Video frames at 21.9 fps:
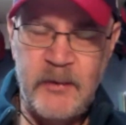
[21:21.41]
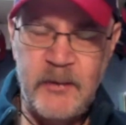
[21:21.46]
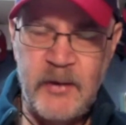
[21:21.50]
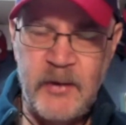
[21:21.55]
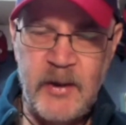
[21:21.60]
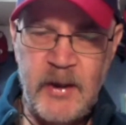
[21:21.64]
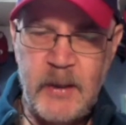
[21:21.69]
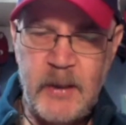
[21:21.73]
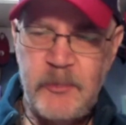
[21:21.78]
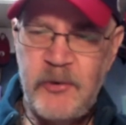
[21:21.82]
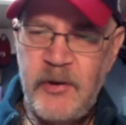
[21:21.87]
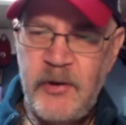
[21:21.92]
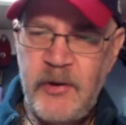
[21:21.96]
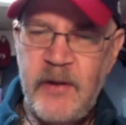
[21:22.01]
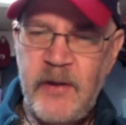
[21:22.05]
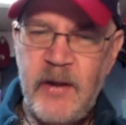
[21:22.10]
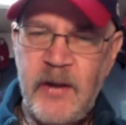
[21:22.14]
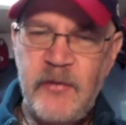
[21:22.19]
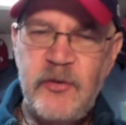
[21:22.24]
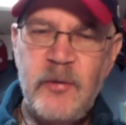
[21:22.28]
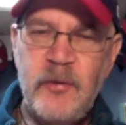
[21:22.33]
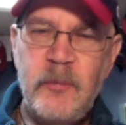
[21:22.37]
Dan Epstein,
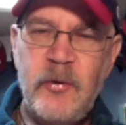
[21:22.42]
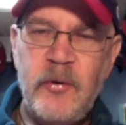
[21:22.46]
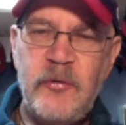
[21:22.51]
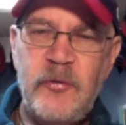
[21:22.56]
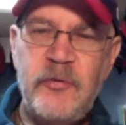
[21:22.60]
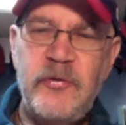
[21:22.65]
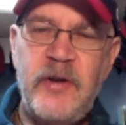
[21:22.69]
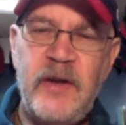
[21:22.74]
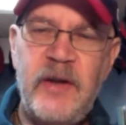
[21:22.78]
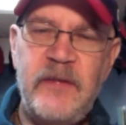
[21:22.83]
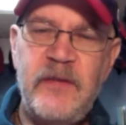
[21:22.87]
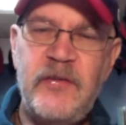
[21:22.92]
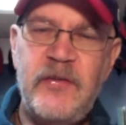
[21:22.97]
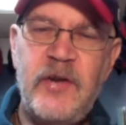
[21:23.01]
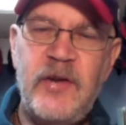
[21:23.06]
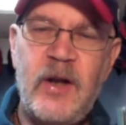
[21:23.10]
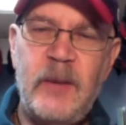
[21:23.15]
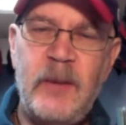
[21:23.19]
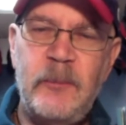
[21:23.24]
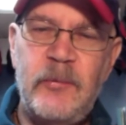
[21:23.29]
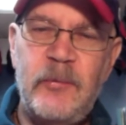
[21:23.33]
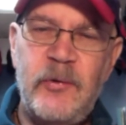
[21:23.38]
thanks so much for taking the
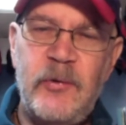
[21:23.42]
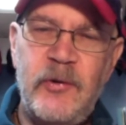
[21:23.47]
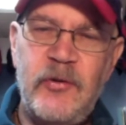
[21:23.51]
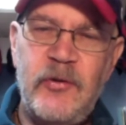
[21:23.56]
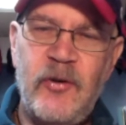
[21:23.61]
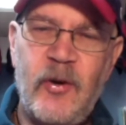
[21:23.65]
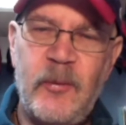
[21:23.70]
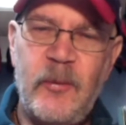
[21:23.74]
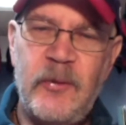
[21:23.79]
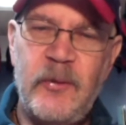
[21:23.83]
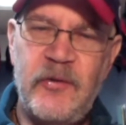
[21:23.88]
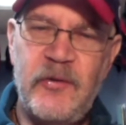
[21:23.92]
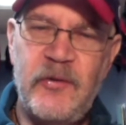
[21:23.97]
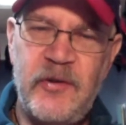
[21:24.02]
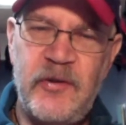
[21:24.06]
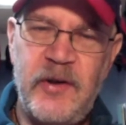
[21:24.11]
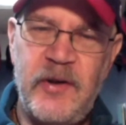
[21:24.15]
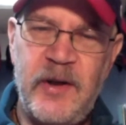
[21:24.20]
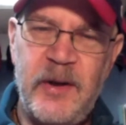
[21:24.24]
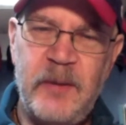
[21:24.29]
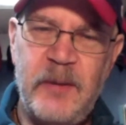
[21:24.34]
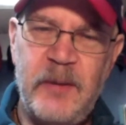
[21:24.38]
time to talk with us
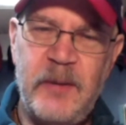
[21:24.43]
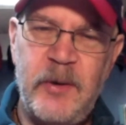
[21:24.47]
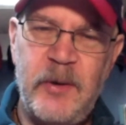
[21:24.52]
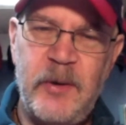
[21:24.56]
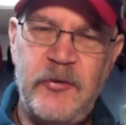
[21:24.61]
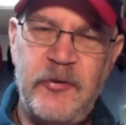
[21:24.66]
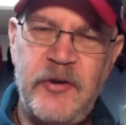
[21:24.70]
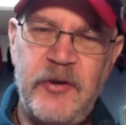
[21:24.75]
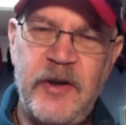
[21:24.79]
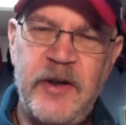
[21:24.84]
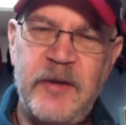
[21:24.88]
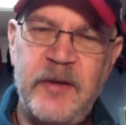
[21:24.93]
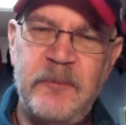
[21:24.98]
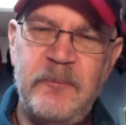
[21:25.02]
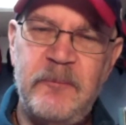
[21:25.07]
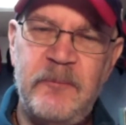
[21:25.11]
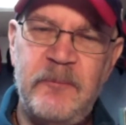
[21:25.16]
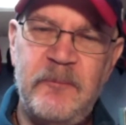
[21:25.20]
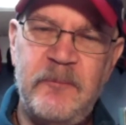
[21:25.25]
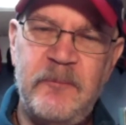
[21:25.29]
today. Appreciate it.